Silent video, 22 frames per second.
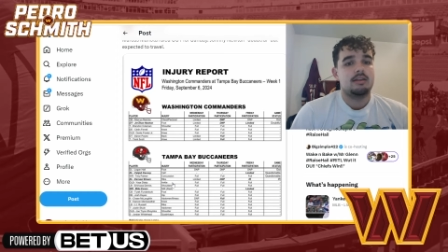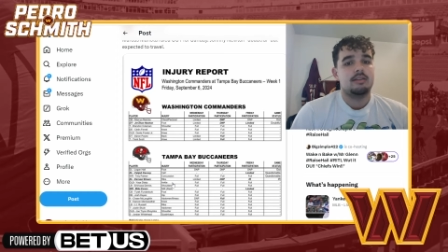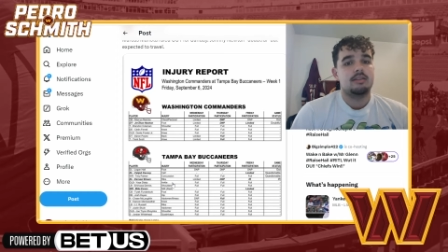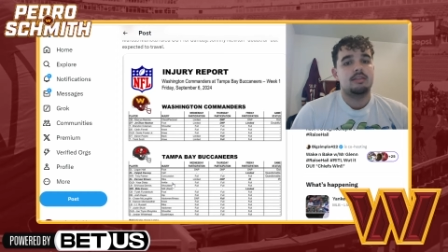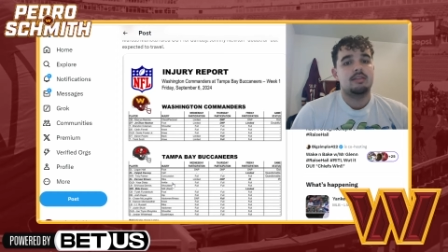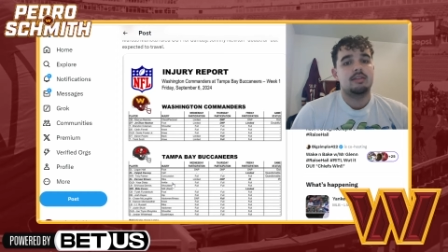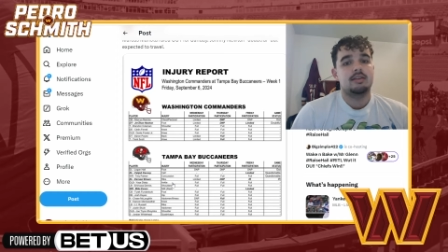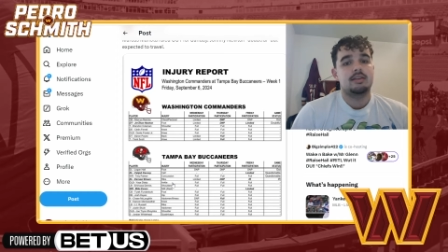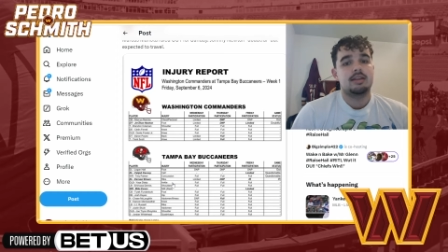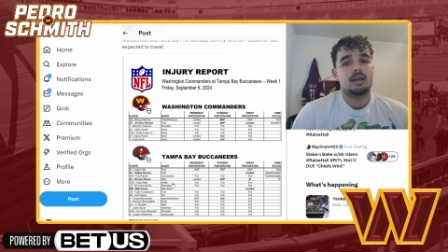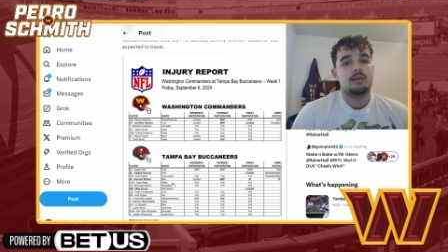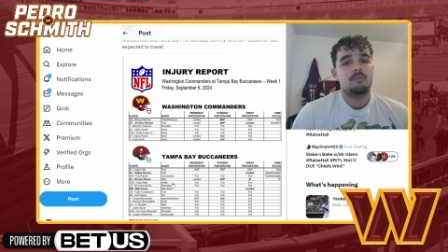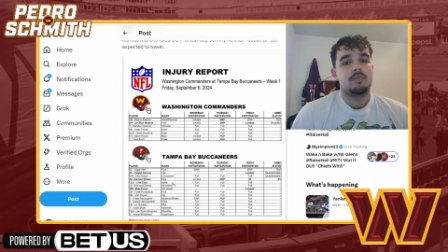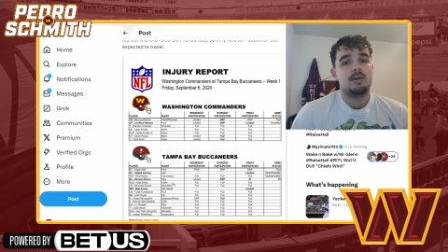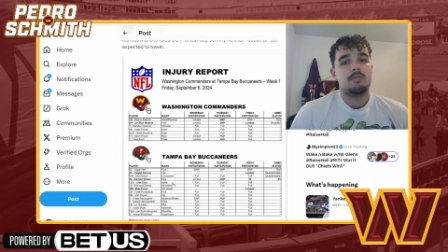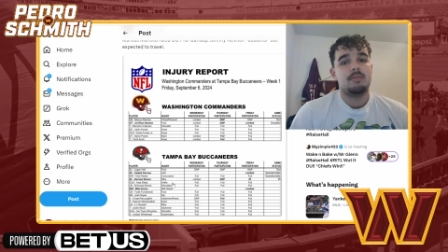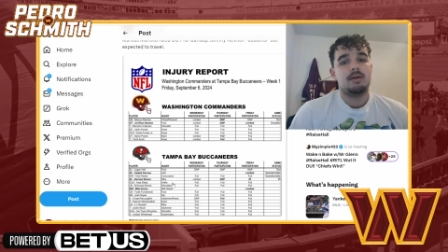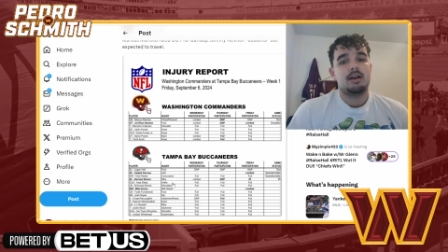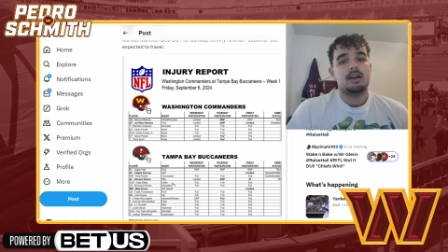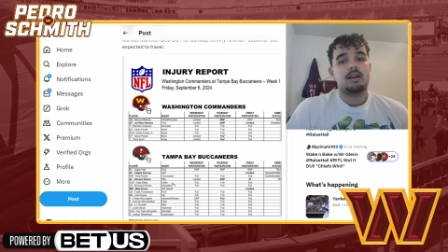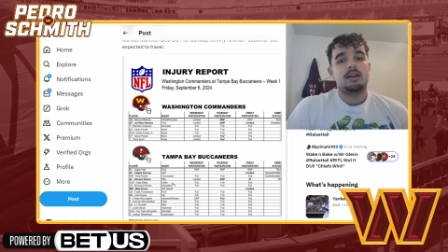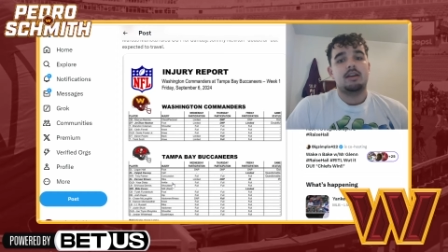The Tampa Bay
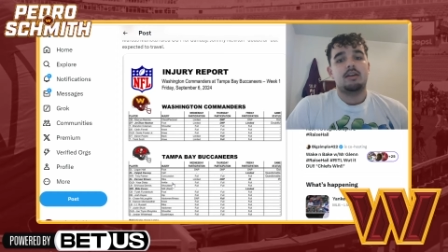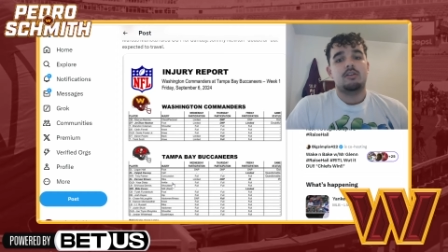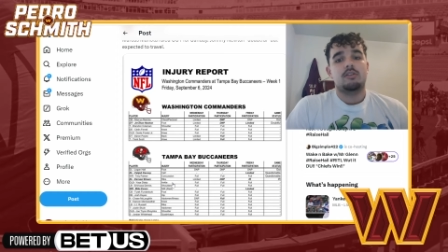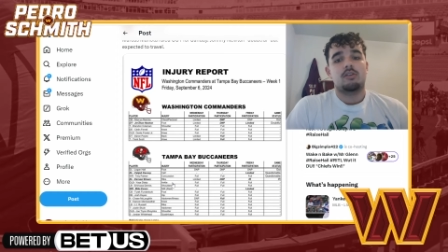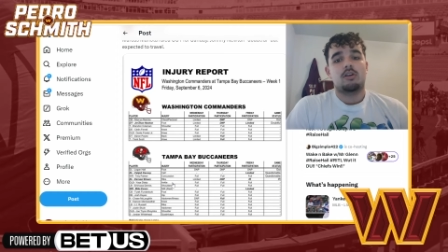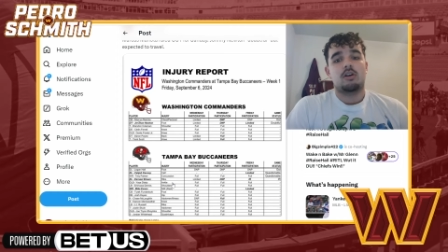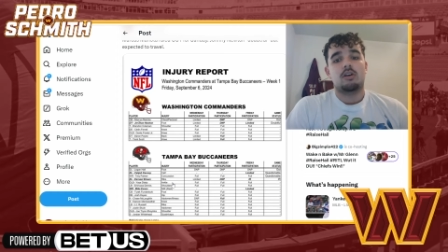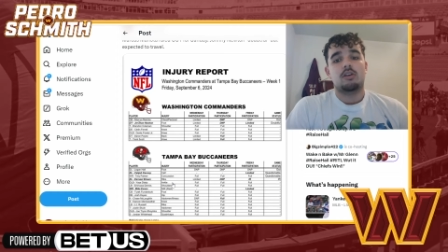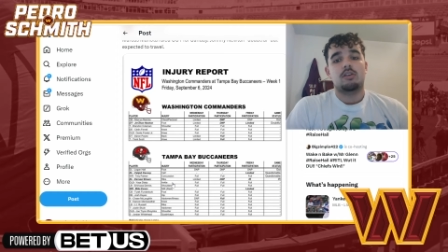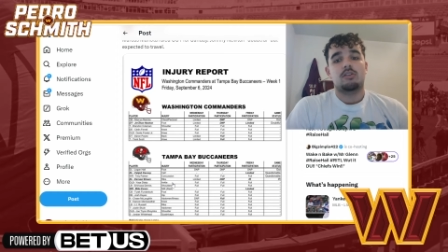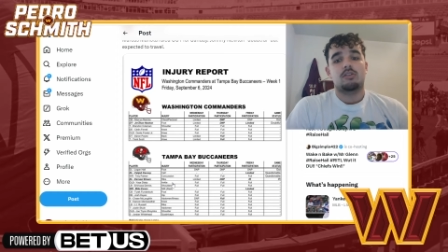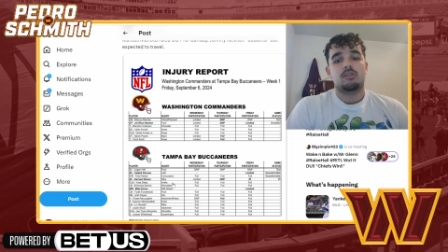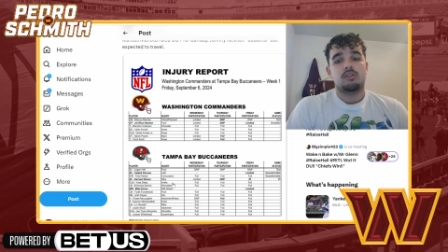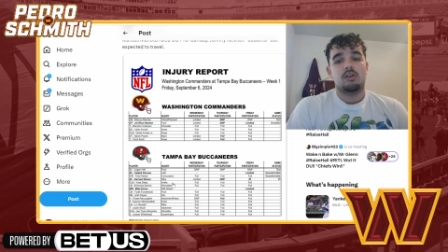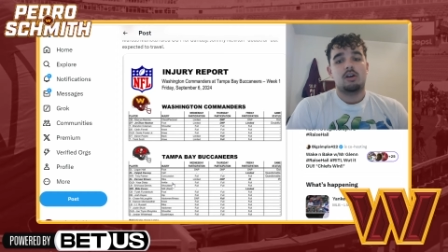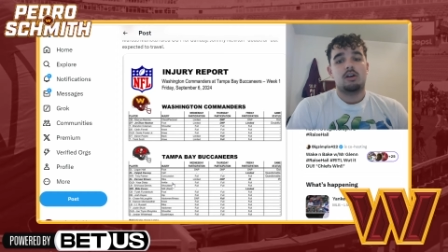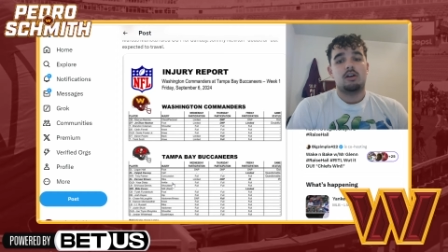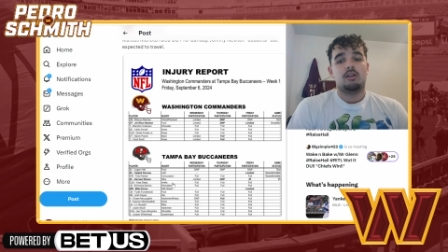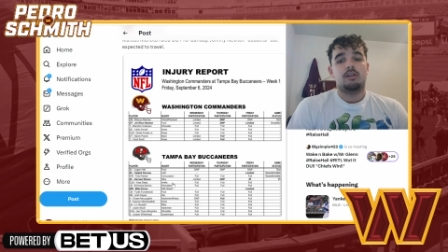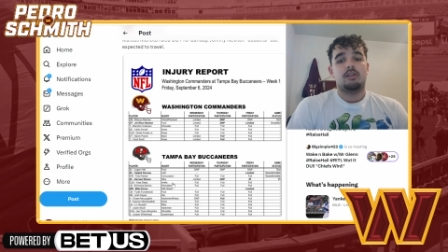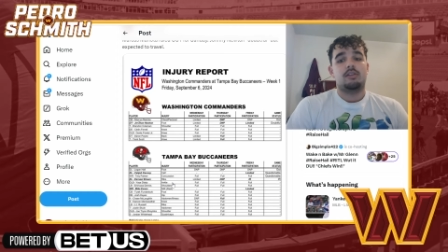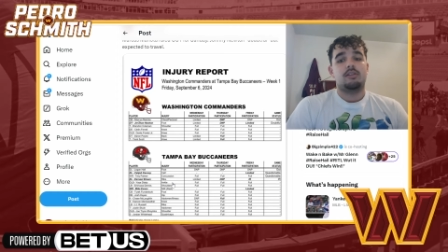Buccaneers are a
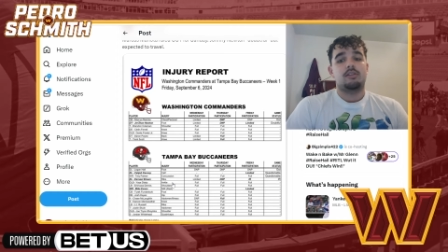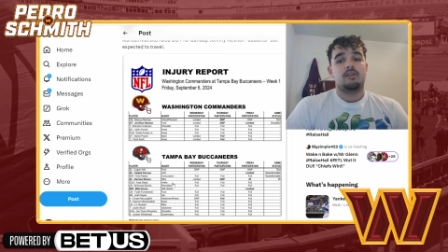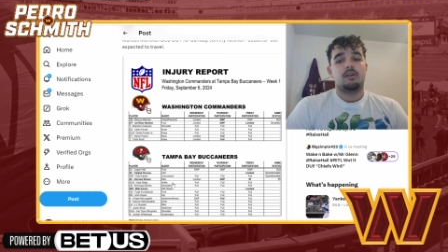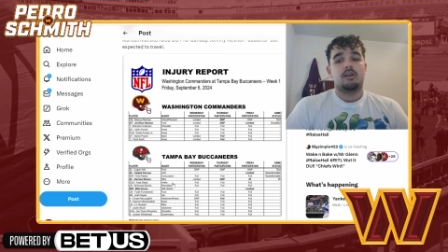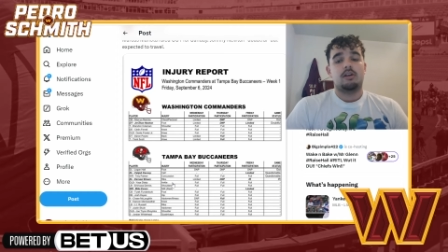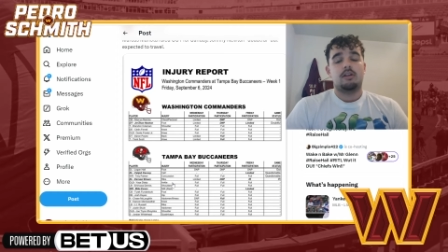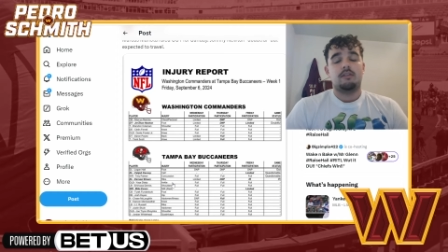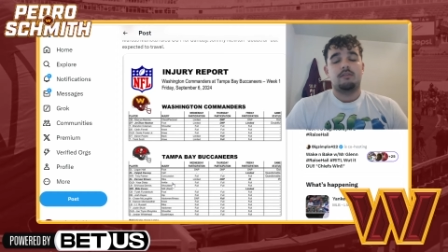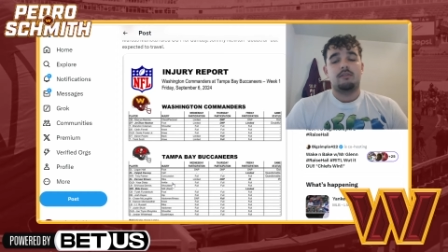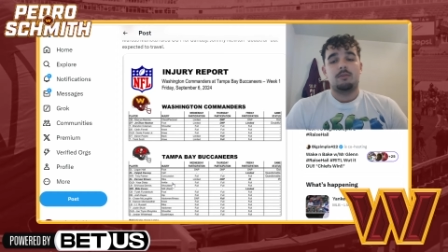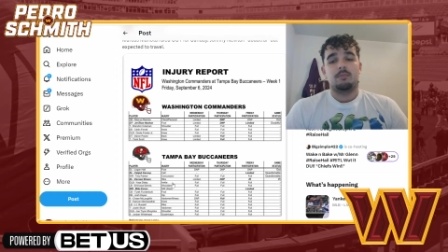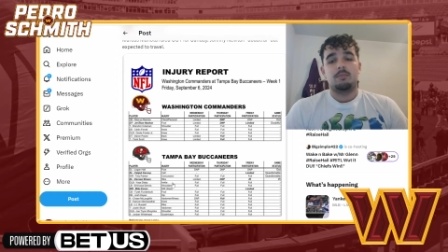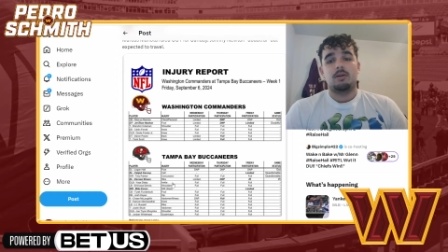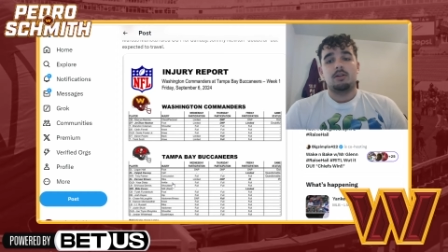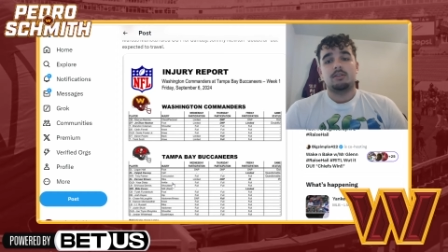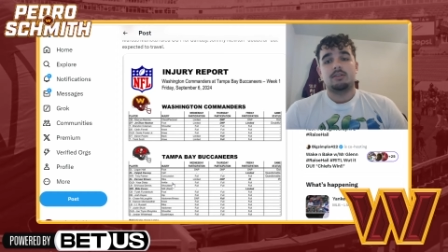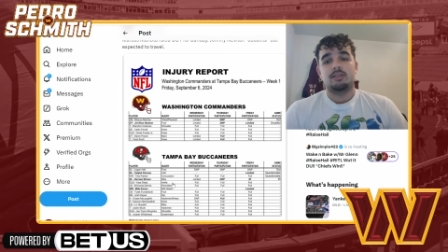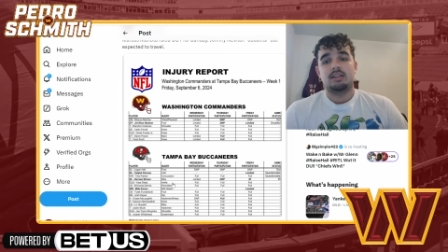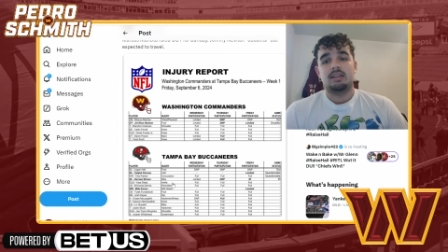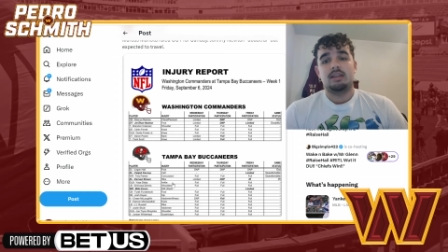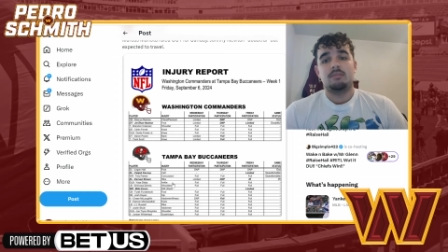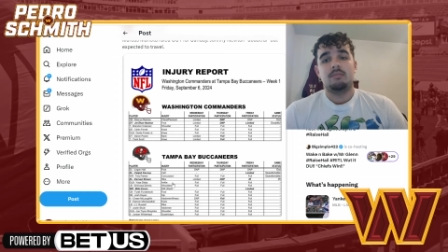solid, solid football
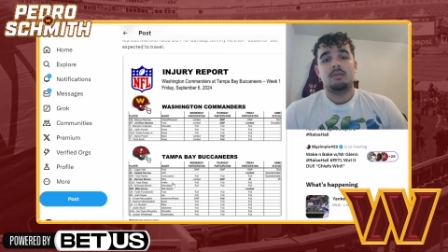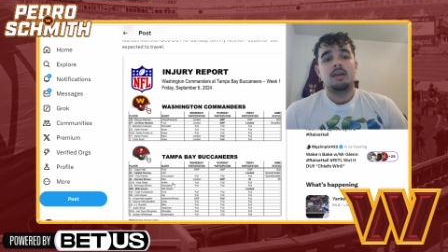team.